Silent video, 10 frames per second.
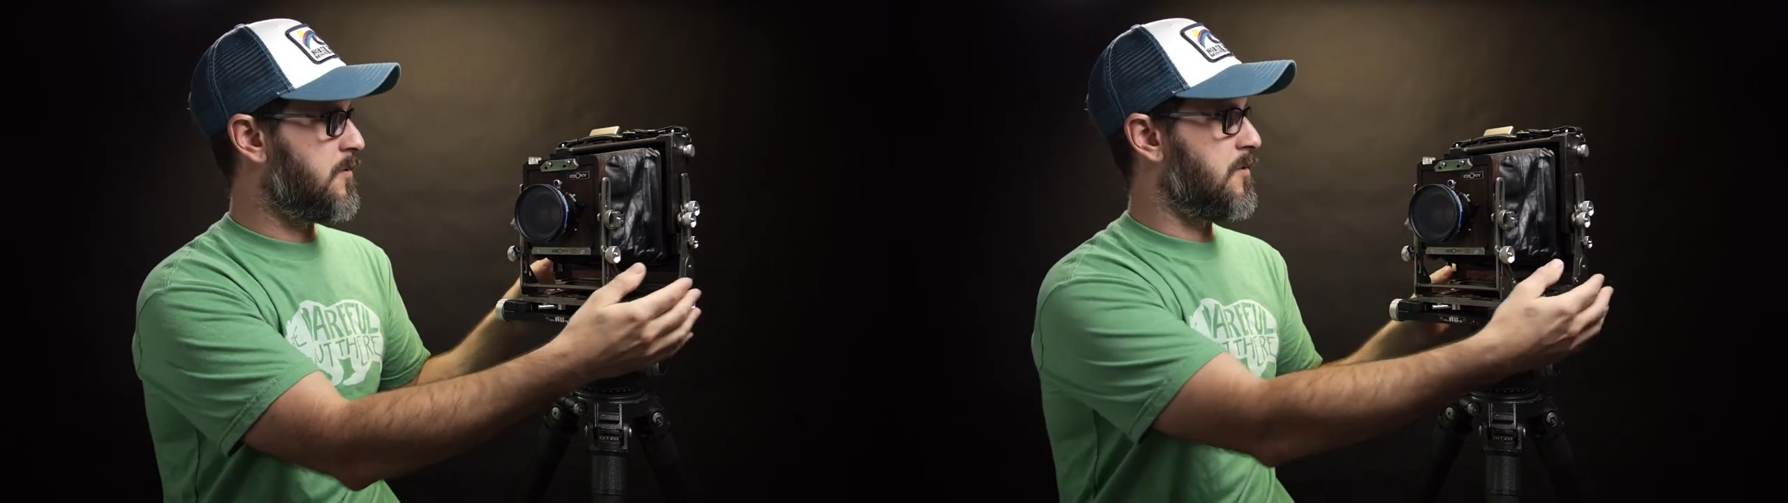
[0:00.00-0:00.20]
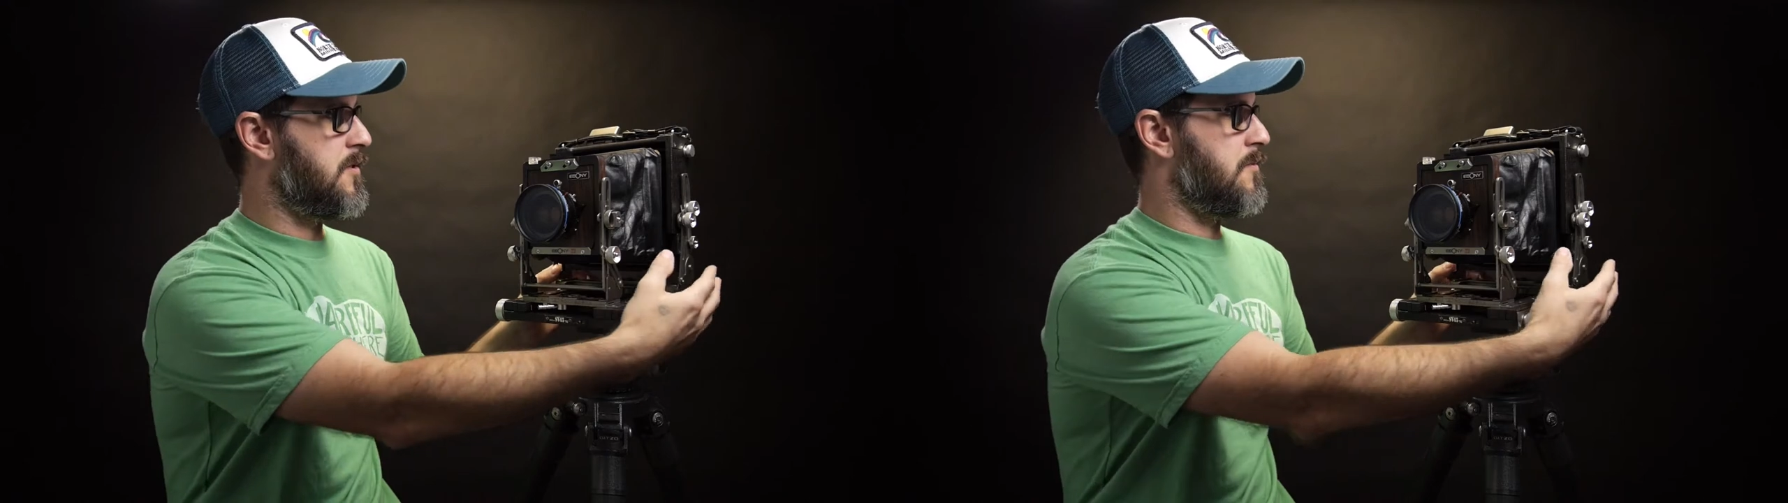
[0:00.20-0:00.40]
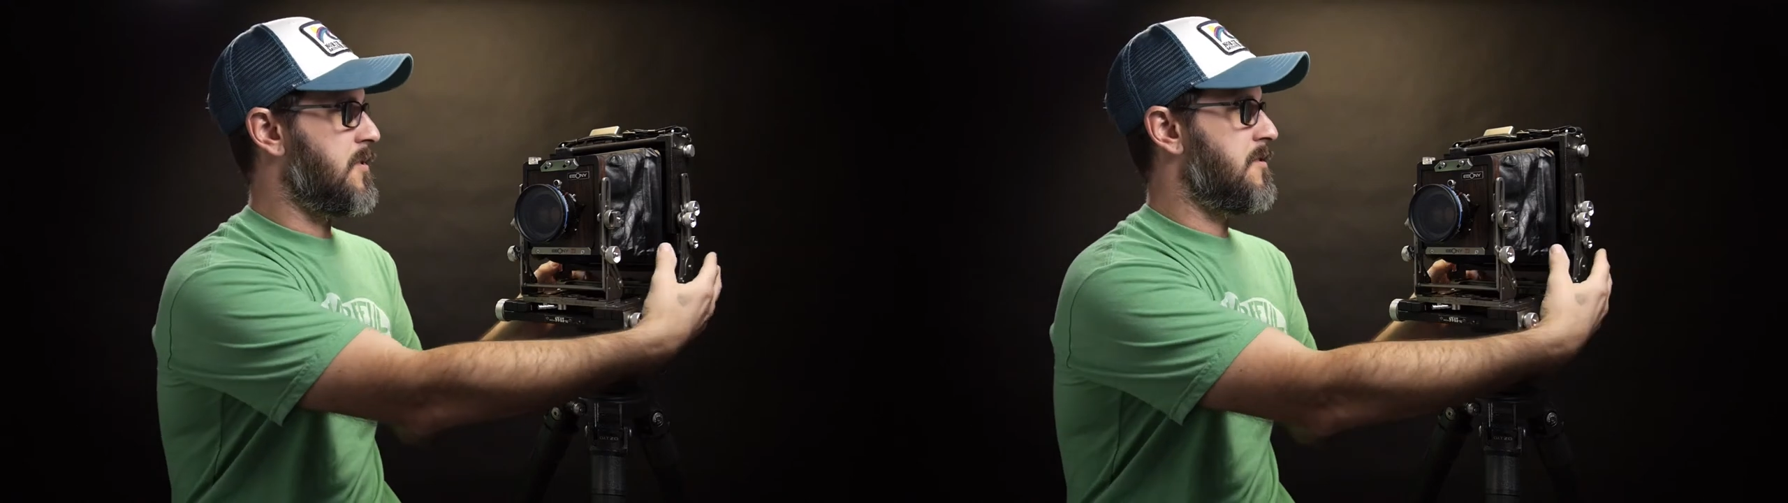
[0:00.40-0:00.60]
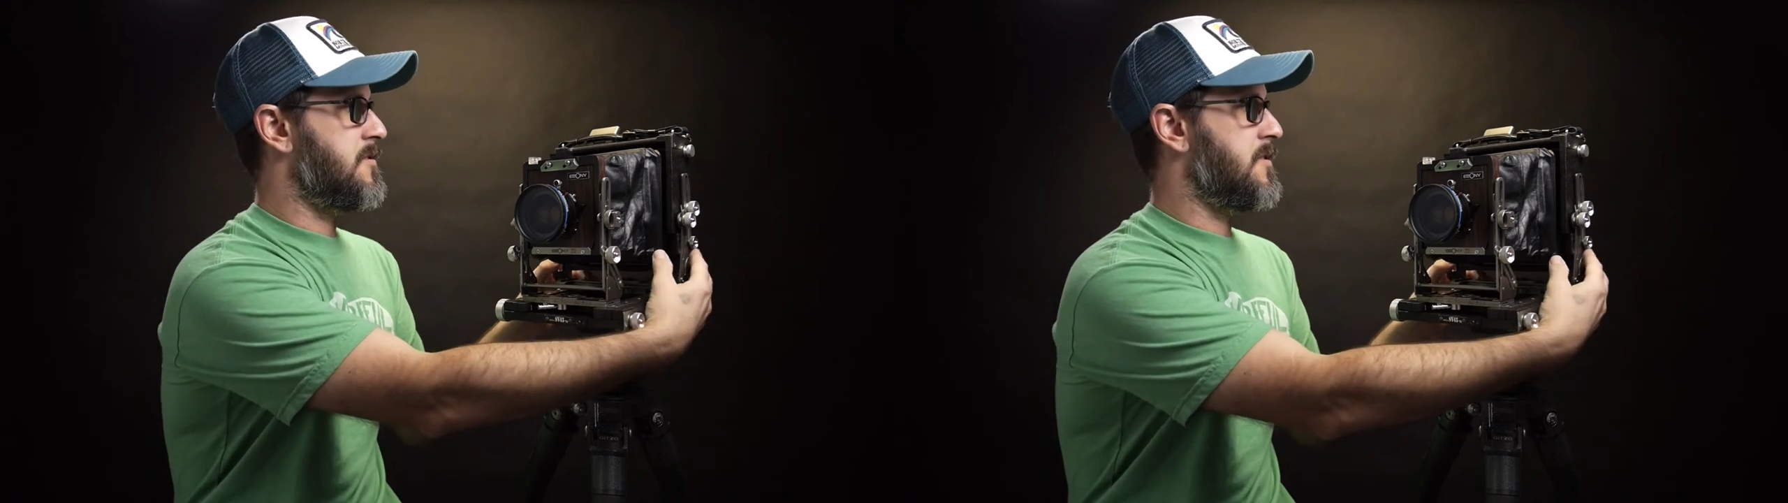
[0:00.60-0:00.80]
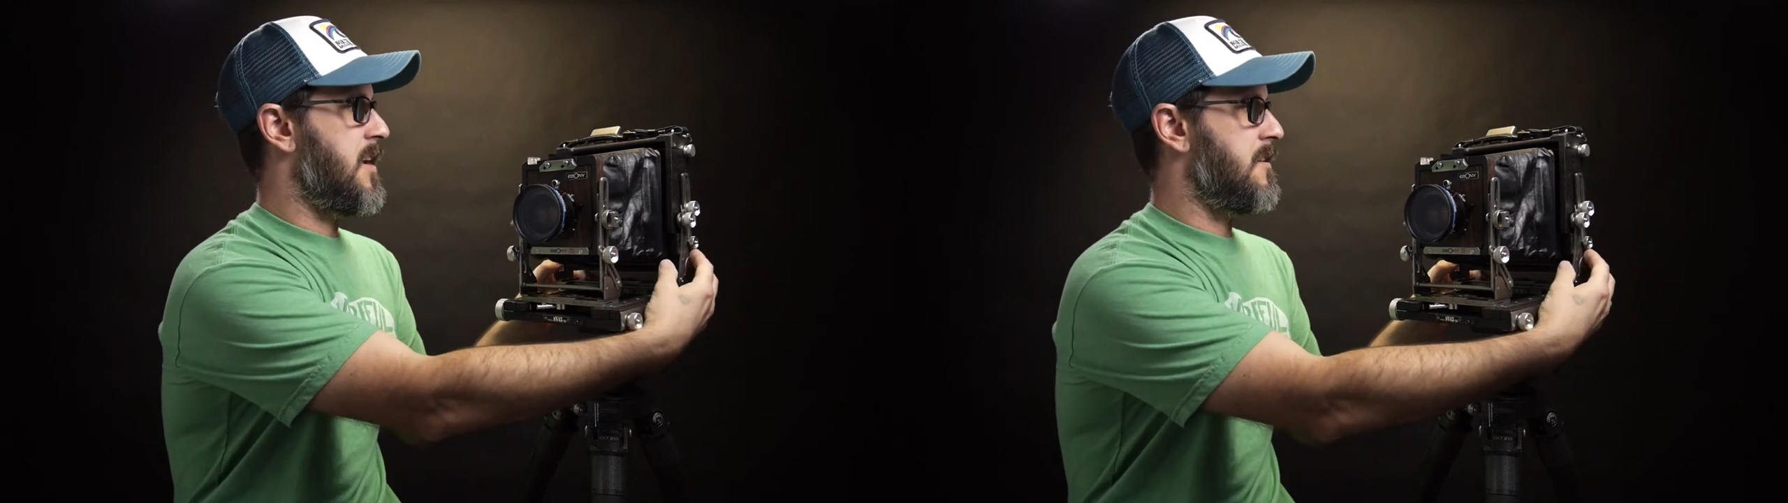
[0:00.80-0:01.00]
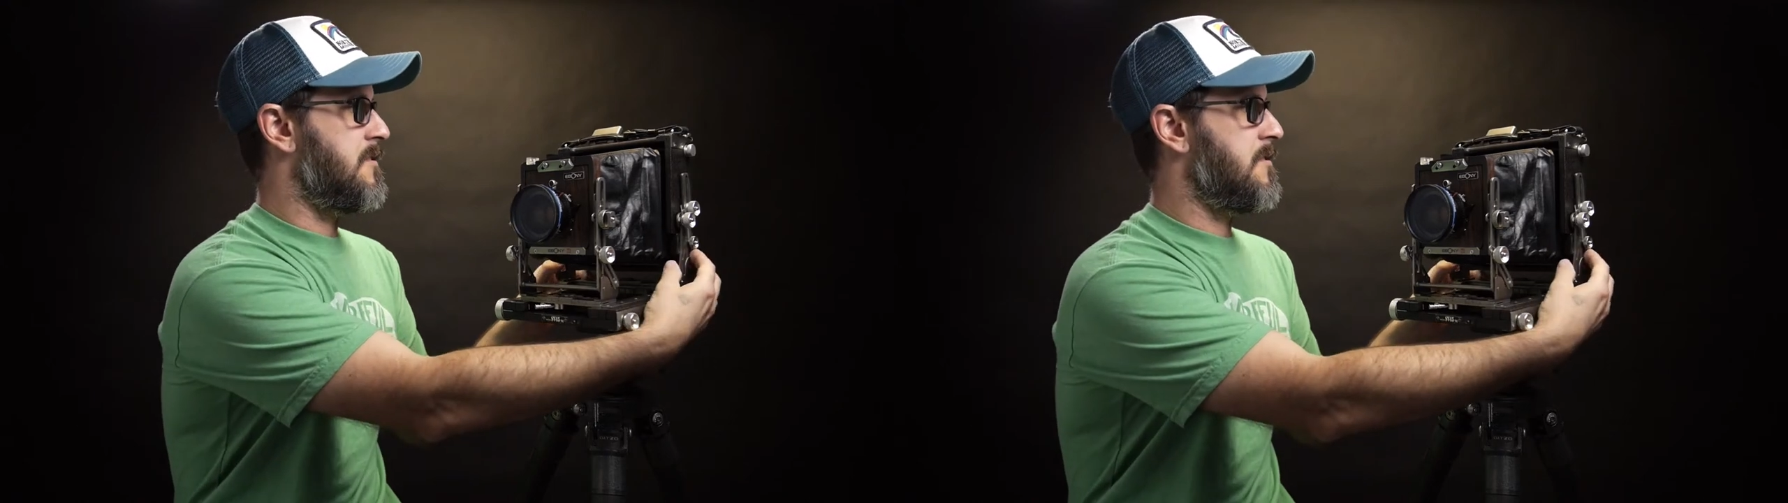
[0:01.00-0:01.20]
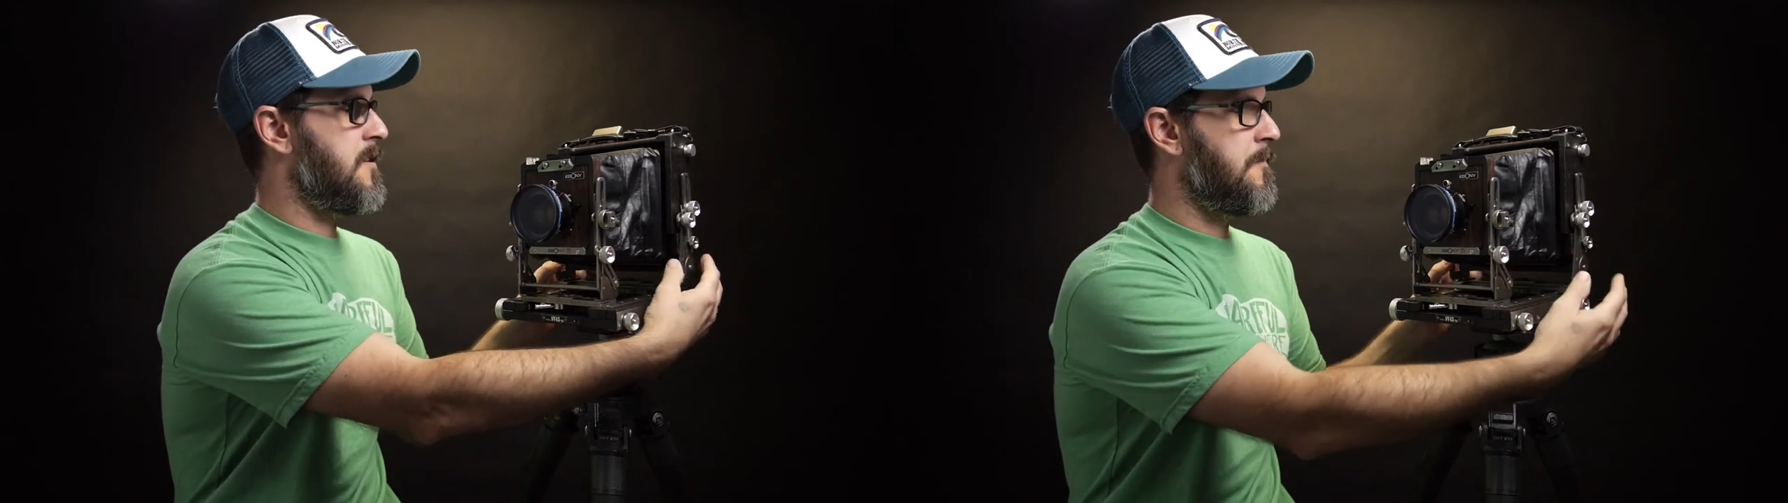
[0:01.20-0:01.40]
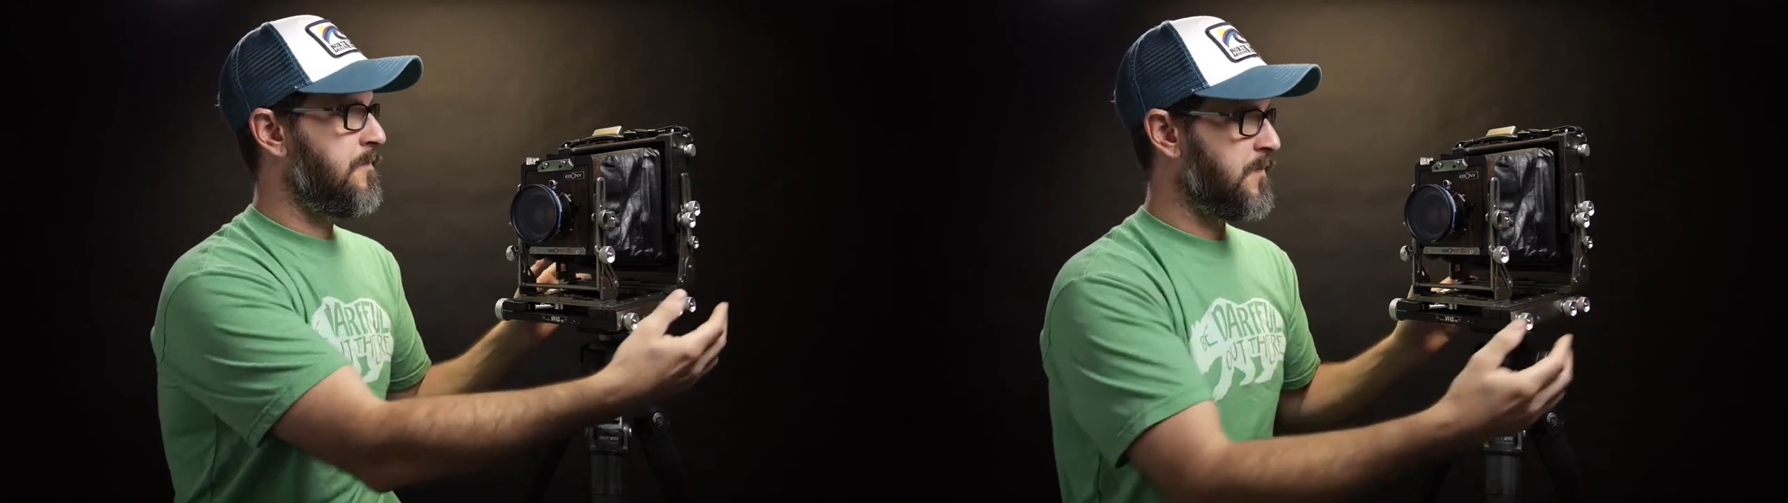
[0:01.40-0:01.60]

or the rear standard.